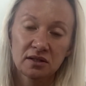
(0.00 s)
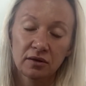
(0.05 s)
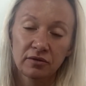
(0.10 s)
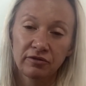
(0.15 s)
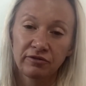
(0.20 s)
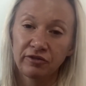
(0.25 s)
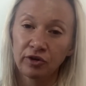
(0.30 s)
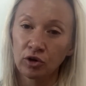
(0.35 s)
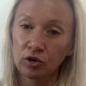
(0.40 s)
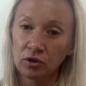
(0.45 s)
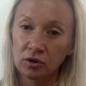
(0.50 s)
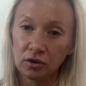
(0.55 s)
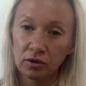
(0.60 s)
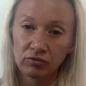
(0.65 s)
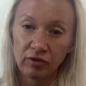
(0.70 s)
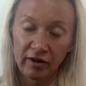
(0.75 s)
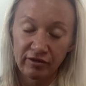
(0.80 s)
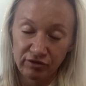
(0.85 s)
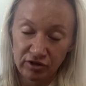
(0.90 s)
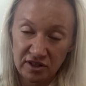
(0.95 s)
full
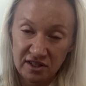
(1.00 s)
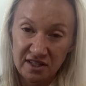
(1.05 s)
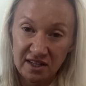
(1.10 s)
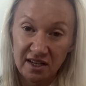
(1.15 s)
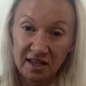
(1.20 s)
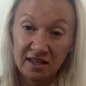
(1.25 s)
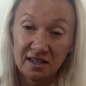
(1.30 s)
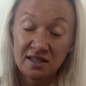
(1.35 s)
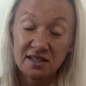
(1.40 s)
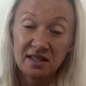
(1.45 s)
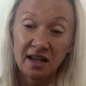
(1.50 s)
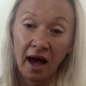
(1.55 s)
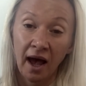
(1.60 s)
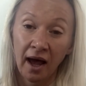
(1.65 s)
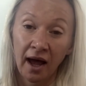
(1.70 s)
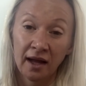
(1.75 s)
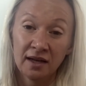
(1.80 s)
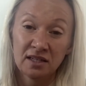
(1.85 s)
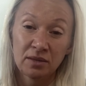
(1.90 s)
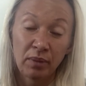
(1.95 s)
references
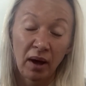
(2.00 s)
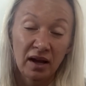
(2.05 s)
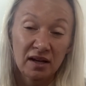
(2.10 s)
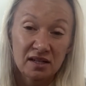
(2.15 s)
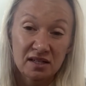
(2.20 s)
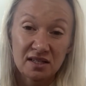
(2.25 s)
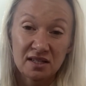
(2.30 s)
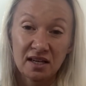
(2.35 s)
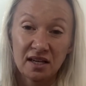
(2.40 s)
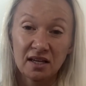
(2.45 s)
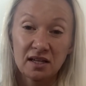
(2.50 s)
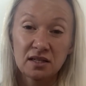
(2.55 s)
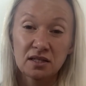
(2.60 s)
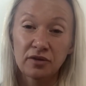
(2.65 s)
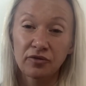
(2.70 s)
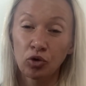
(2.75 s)
and appendices